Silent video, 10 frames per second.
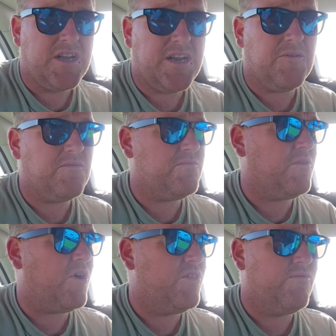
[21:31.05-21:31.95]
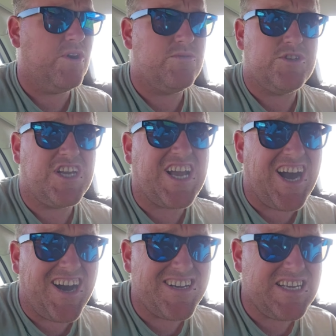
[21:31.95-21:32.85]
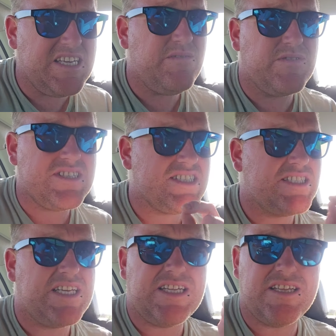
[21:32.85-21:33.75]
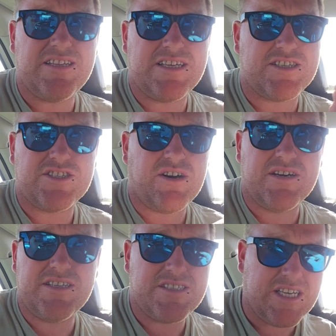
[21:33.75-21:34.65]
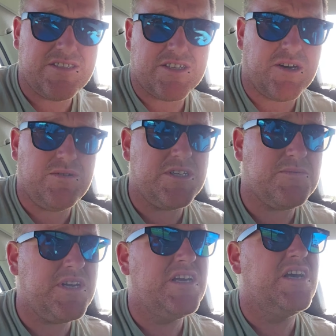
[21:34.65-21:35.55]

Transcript: Now, on the road, you can't even see that there's a sign that says go this way.